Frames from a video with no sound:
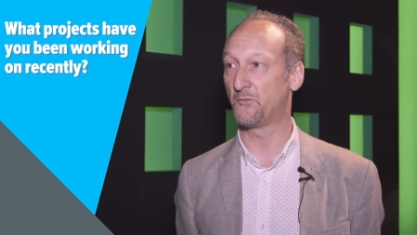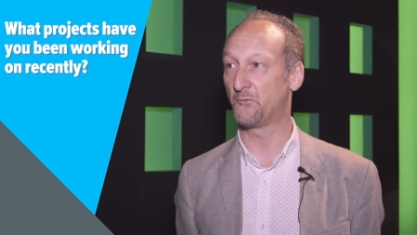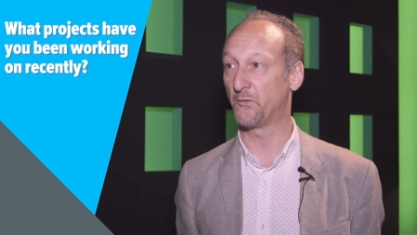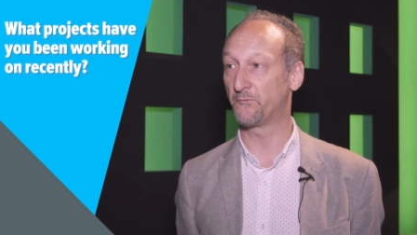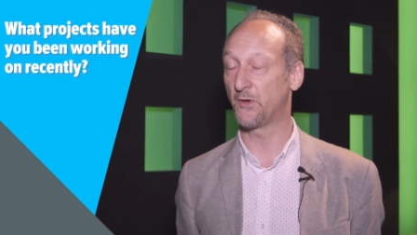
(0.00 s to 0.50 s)

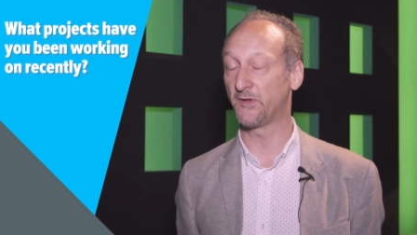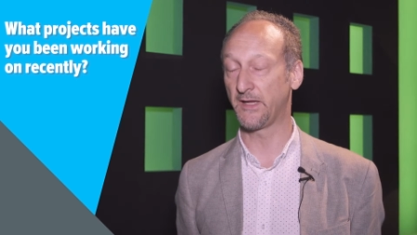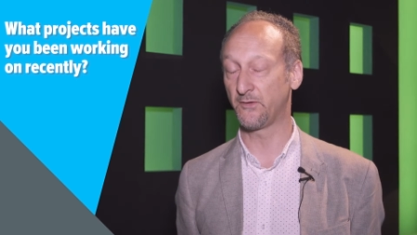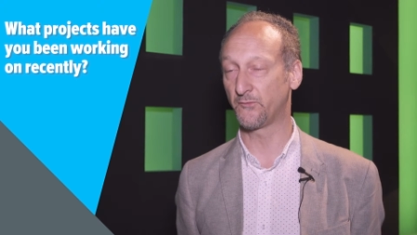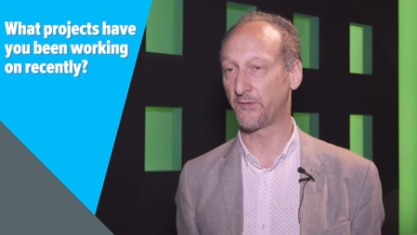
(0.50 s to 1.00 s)
We've gone
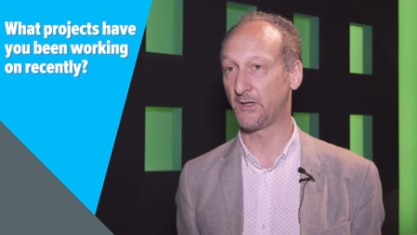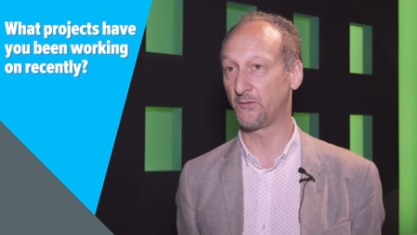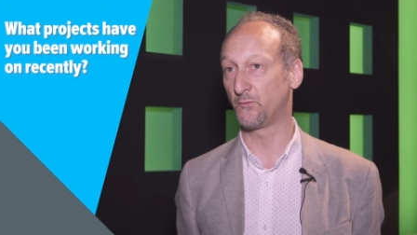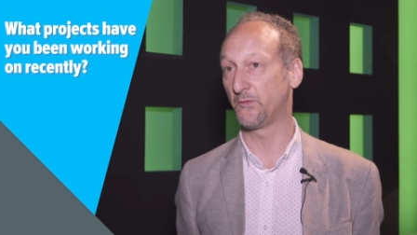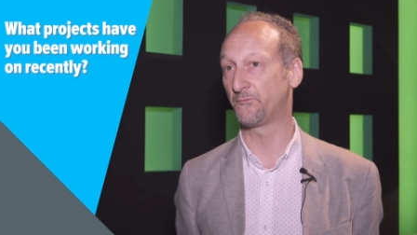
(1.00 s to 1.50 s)
ahead with
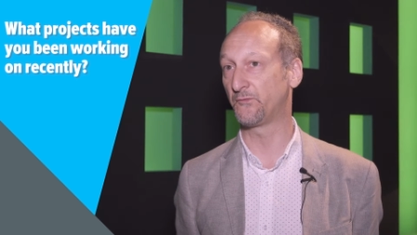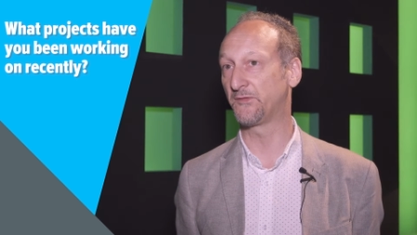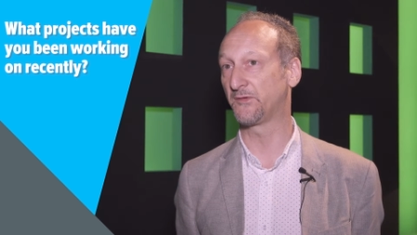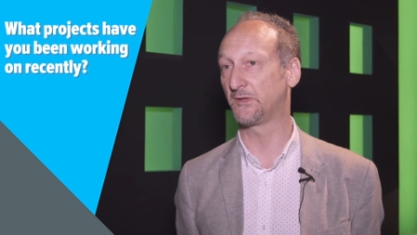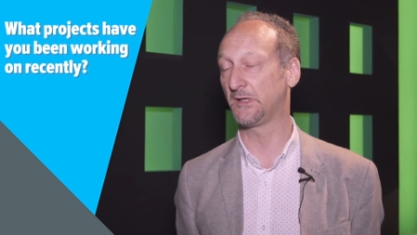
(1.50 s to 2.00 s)
that, and we've
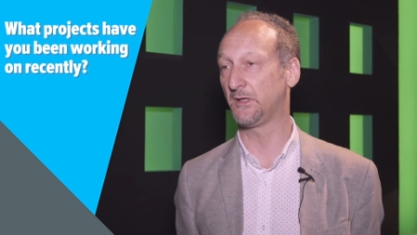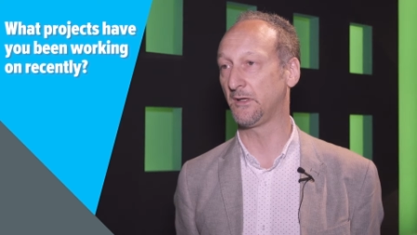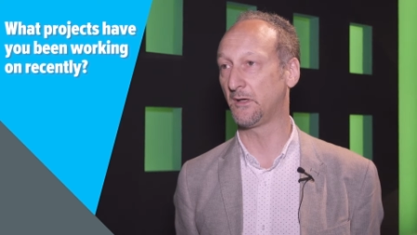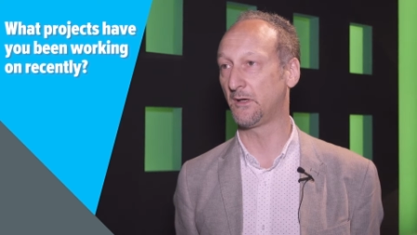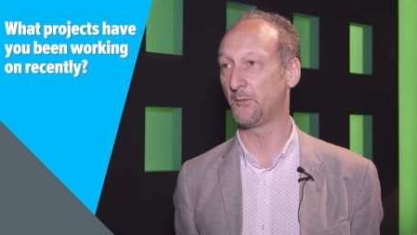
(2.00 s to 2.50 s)

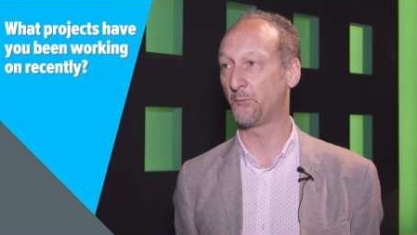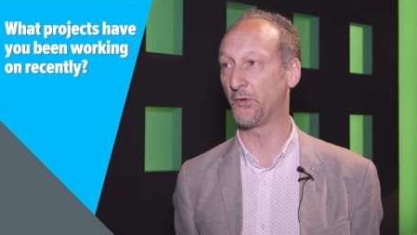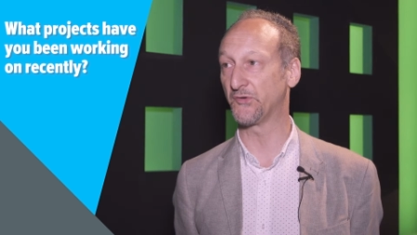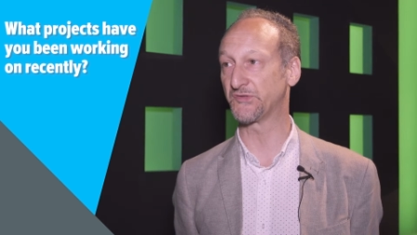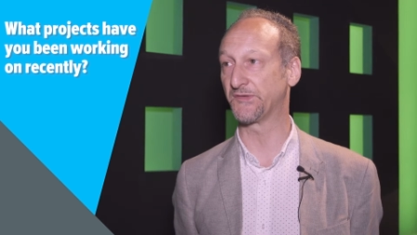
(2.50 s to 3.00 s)
recently
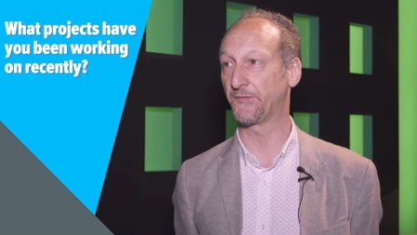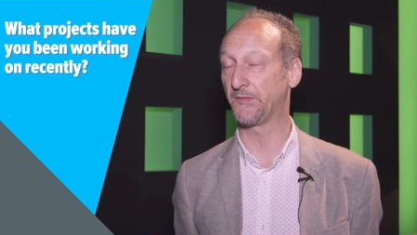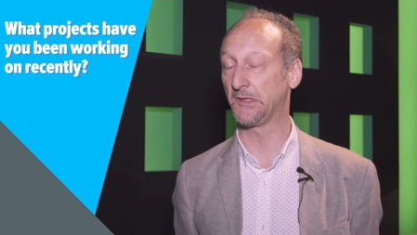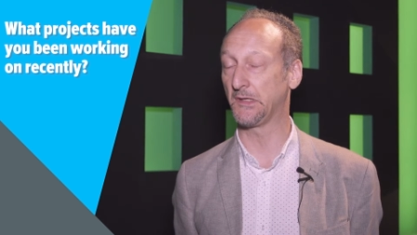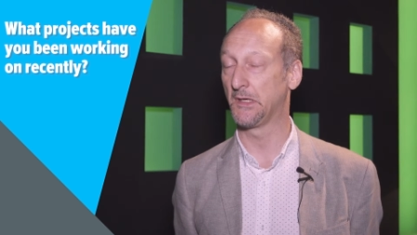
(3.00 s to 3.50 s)

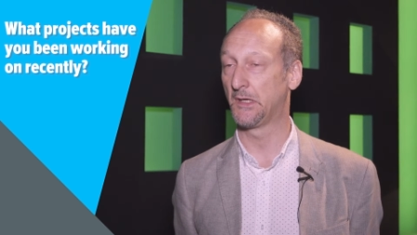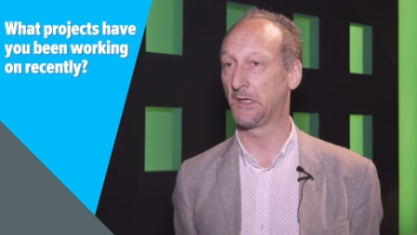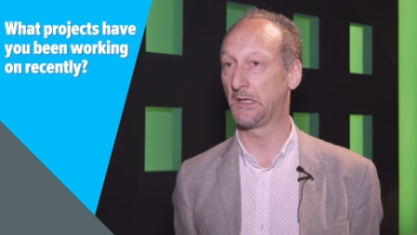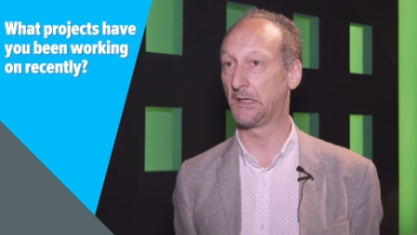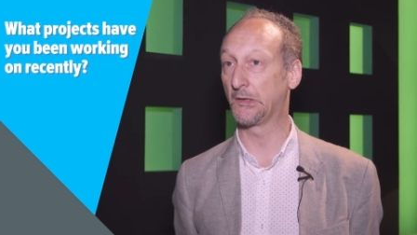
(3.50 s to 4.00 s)
purchased the
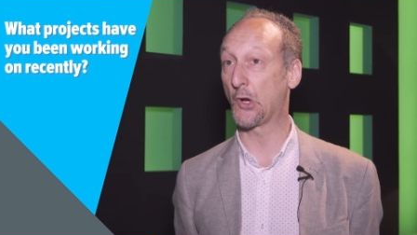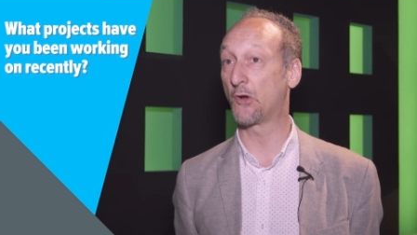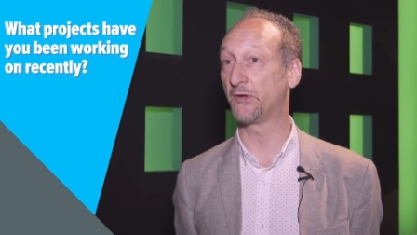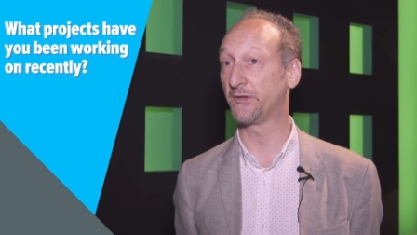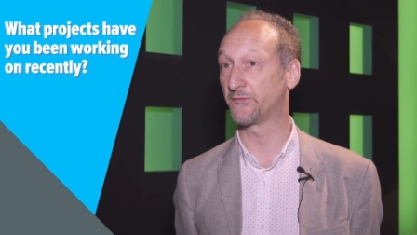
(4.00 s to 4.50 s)

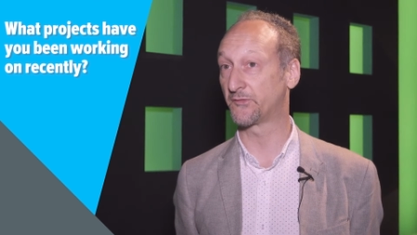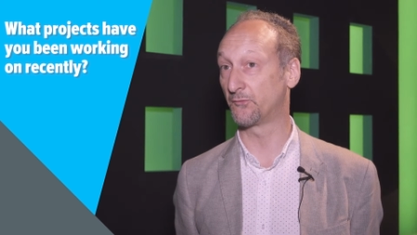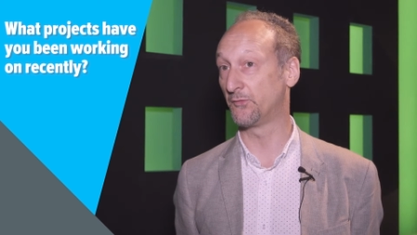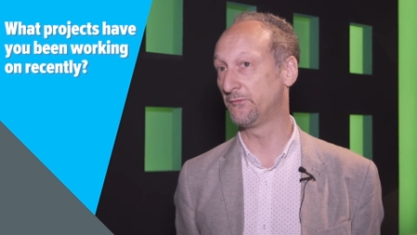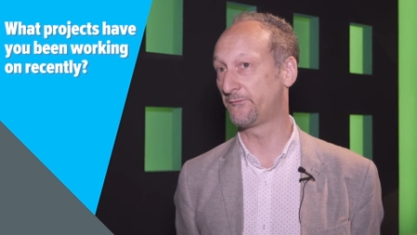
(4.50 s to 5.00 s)
Coriant
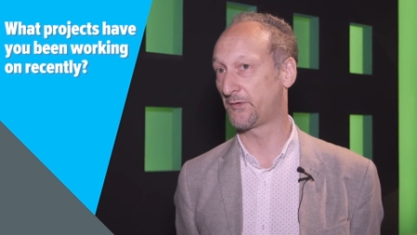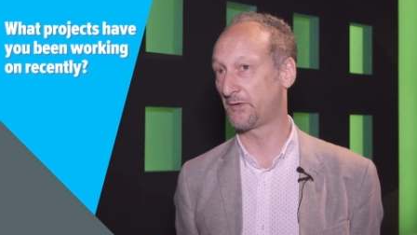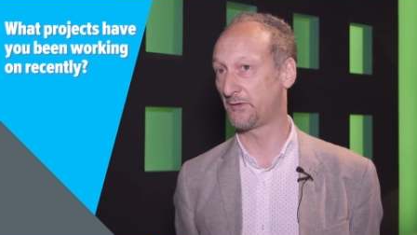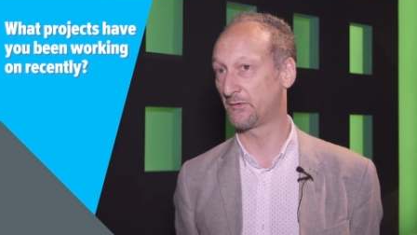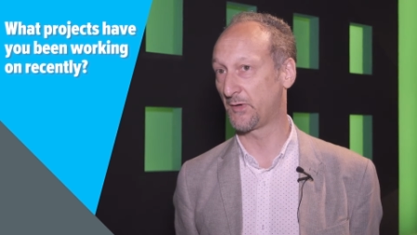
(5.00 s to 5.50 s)
Groove
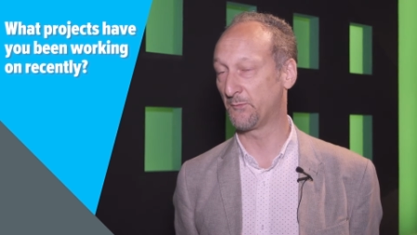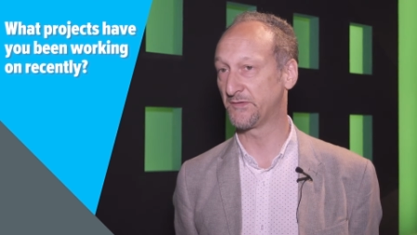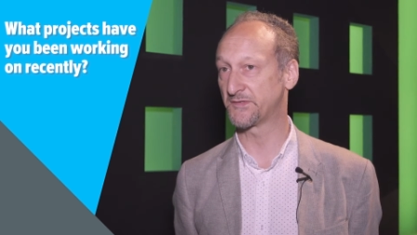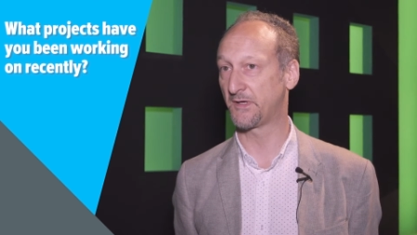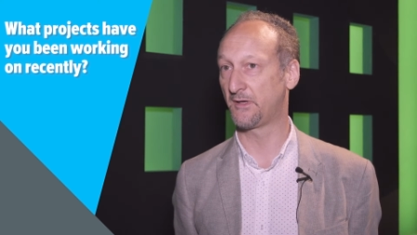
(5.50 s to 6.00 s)

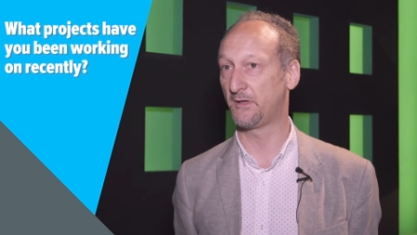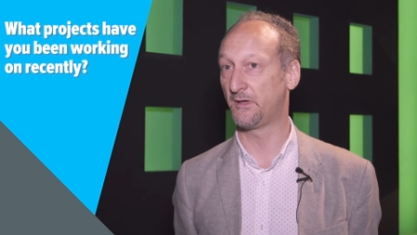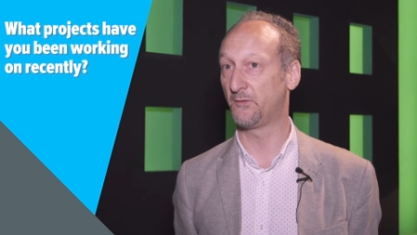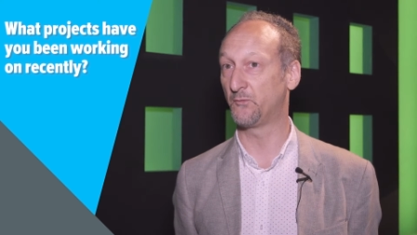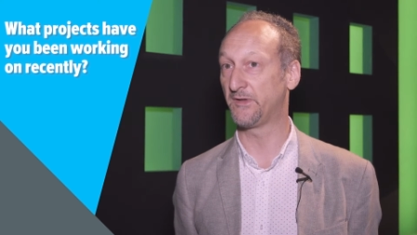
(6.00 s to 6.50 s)
equipment,
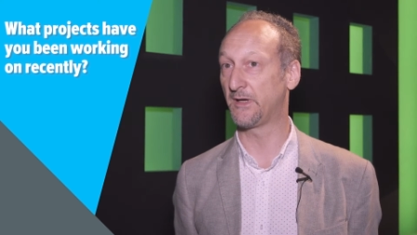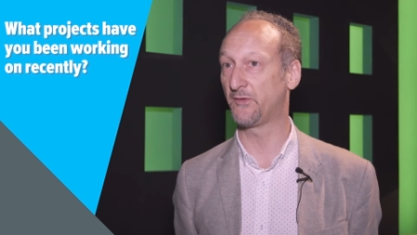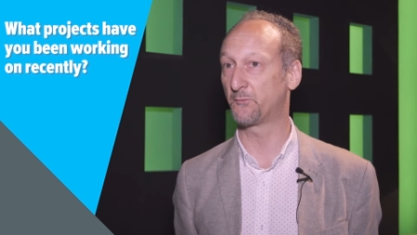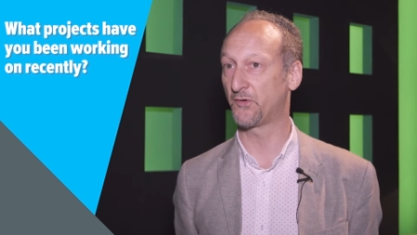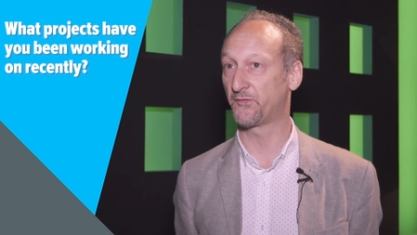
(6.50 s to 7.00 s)
and we're now
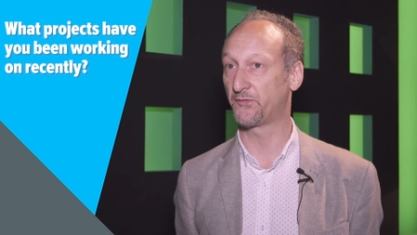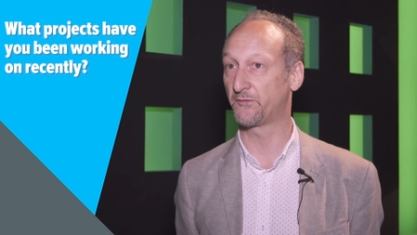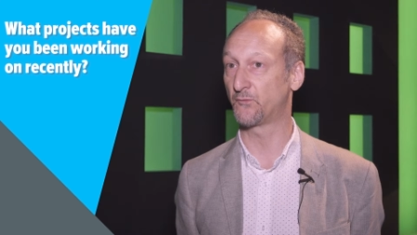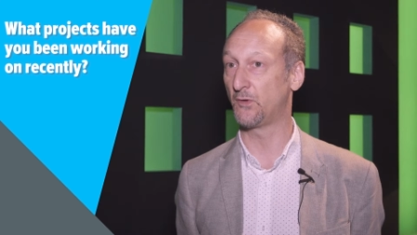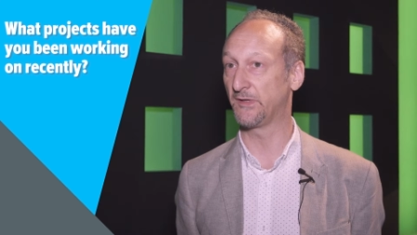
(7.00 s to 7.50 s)
in the
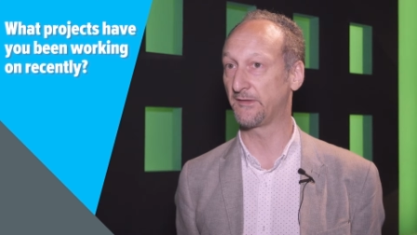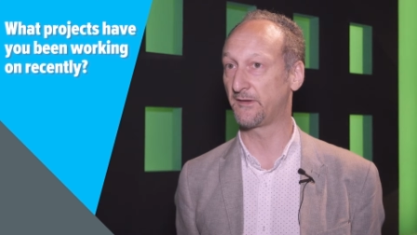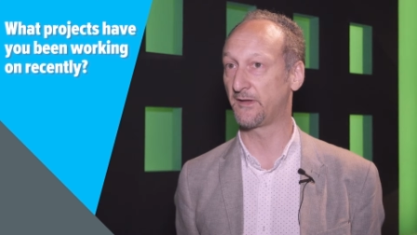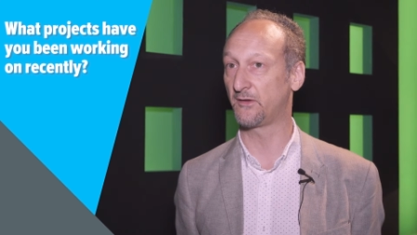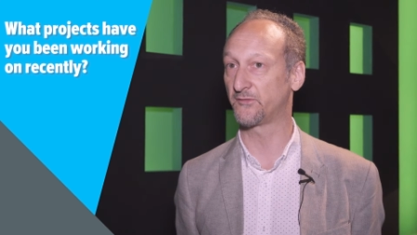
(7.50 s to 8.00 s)
process of rolling
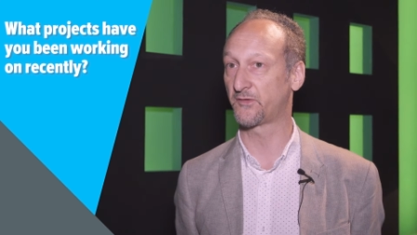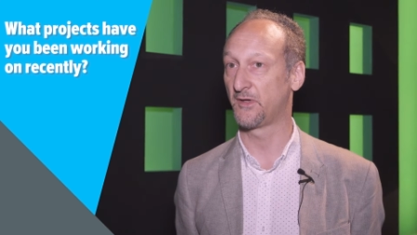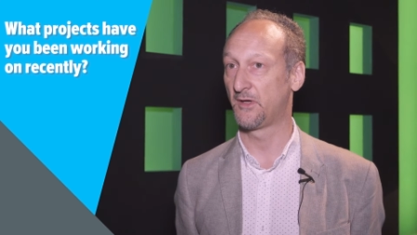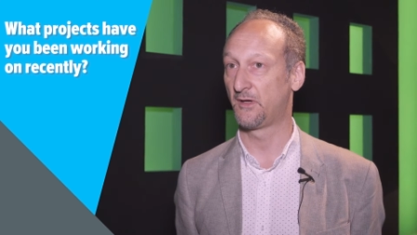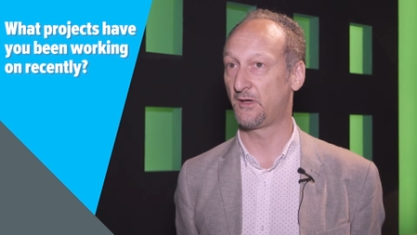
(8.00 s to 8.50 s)
that out
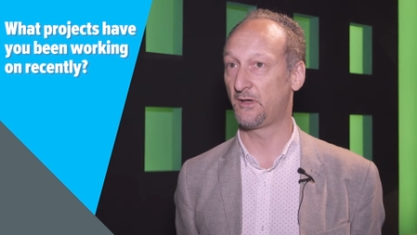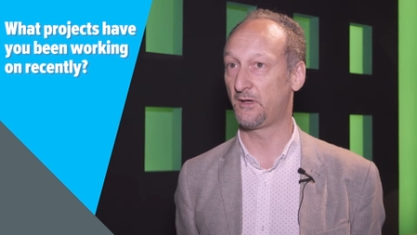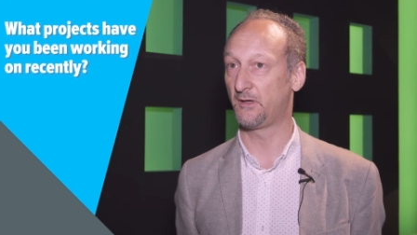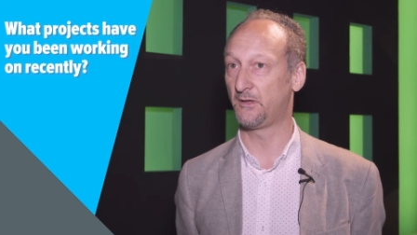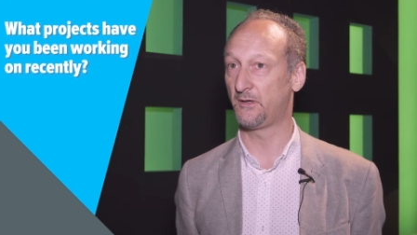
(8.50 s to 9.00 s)

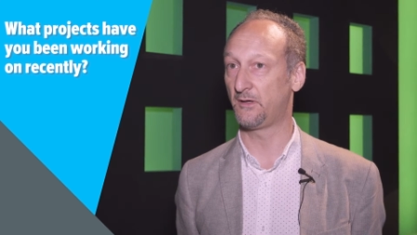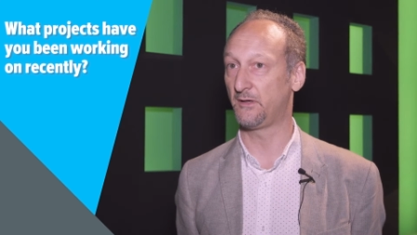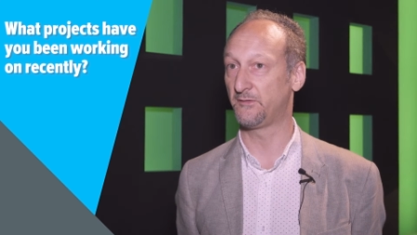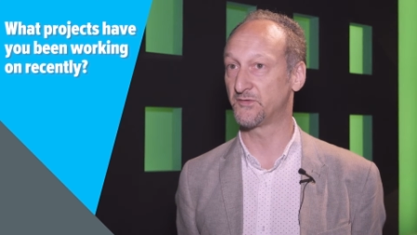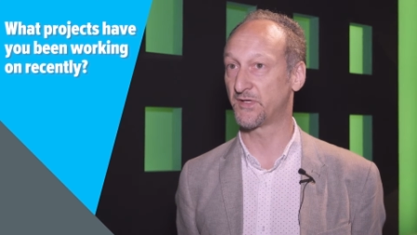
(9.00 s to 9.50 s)

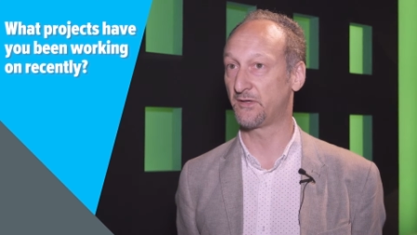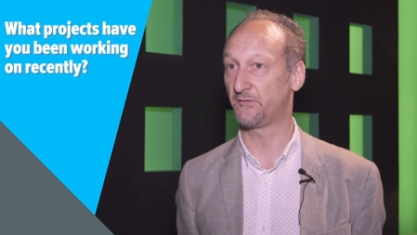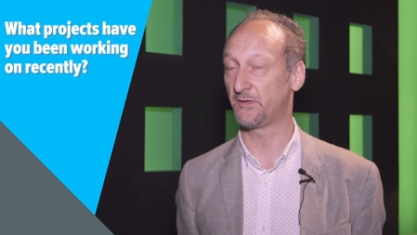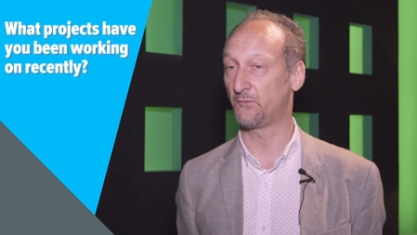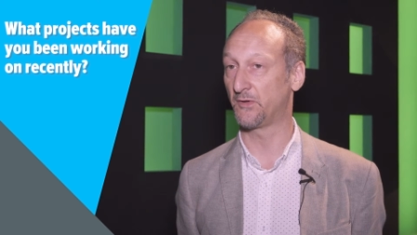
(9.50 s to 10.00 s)
in the
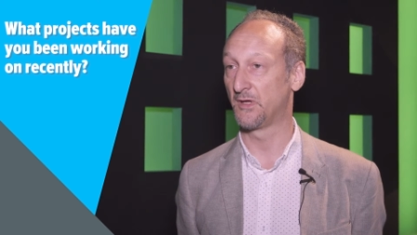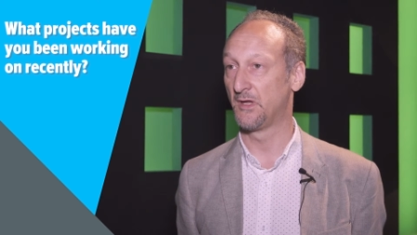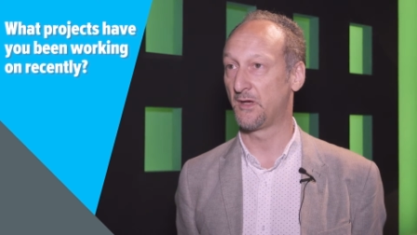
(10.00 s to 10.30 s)
GÉANT network.